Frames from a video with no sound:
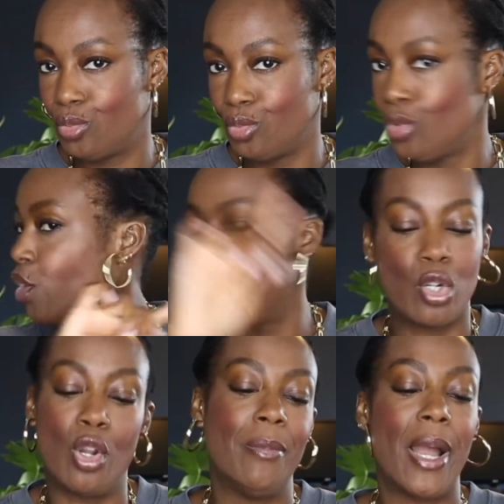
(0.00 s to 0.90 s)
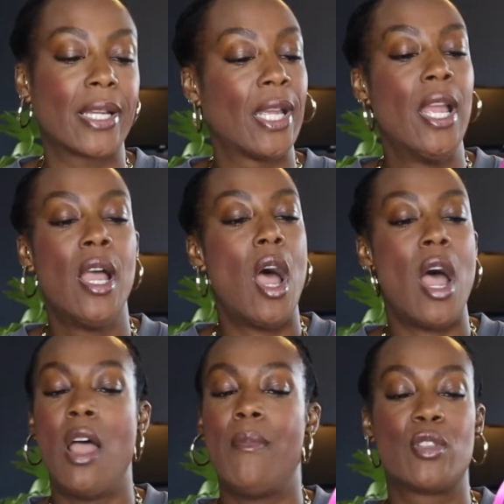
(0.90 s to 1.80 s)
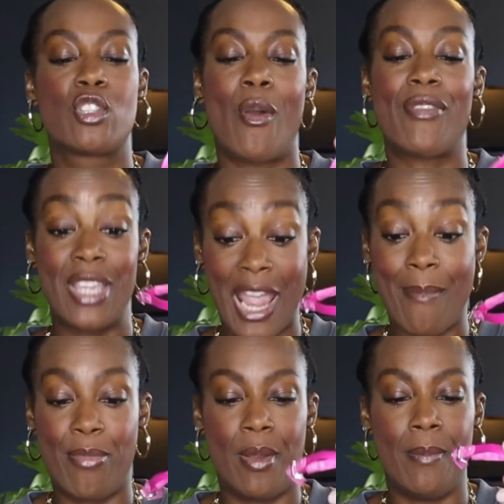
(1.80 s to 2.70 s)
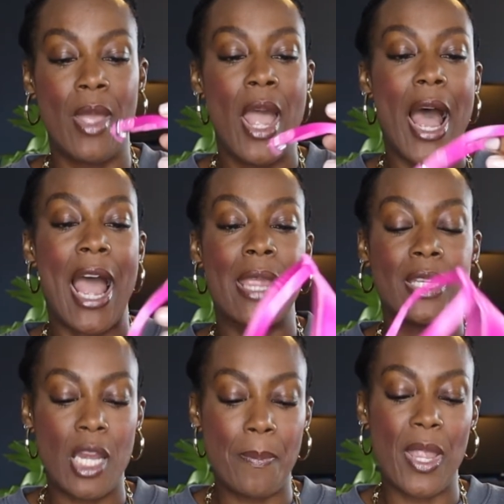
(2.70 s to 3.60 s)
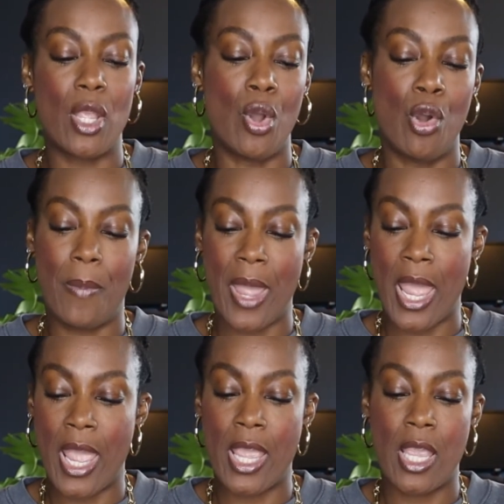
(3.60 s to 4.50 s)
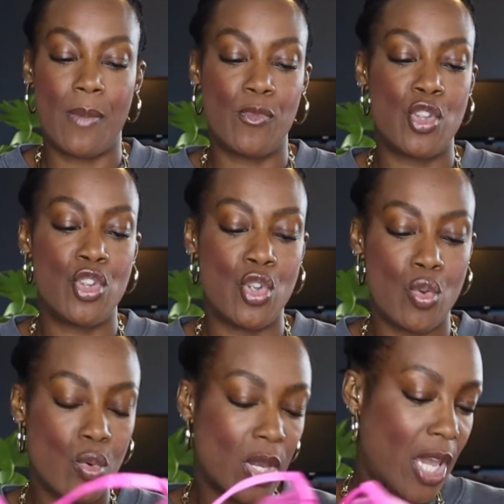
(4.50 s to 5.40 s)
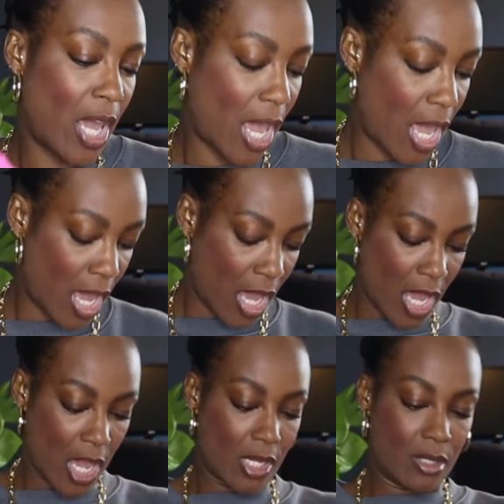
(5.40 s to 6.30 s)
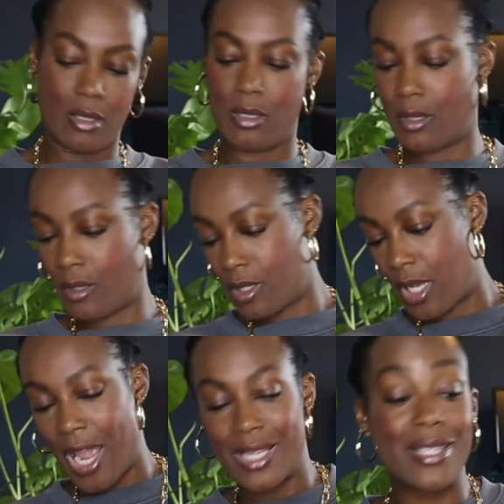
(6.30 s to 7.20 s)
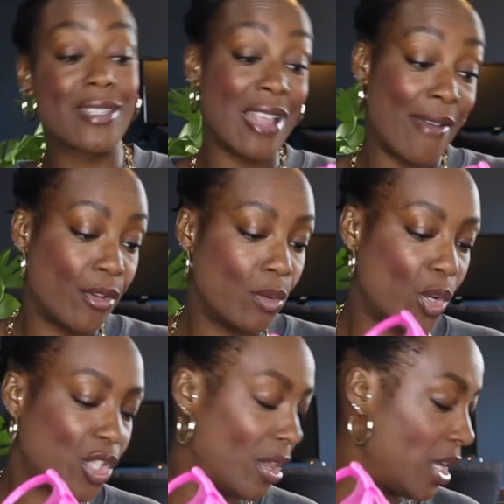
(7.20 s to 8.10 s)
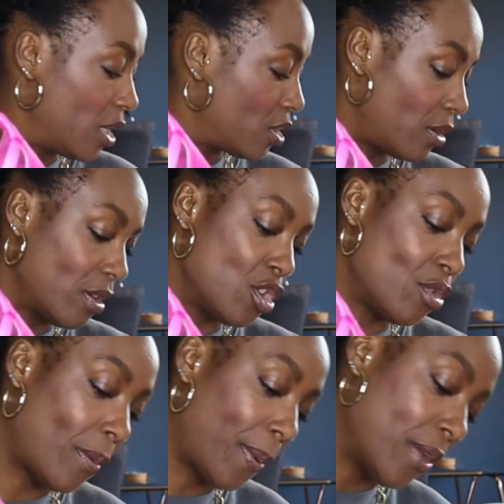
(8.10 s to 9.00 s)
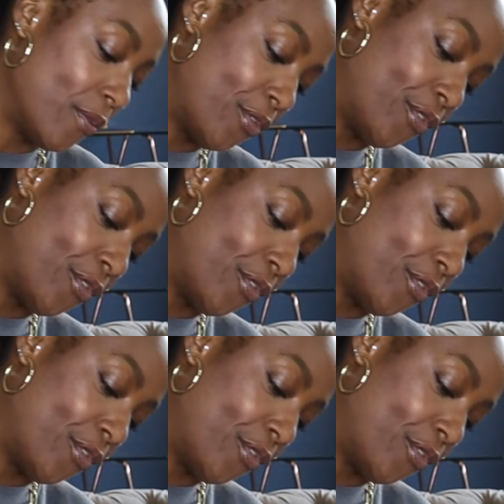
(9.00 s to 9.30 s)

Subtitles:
you're not going back. So I've kept them. I did pick up a UK size 7, which I think it's a European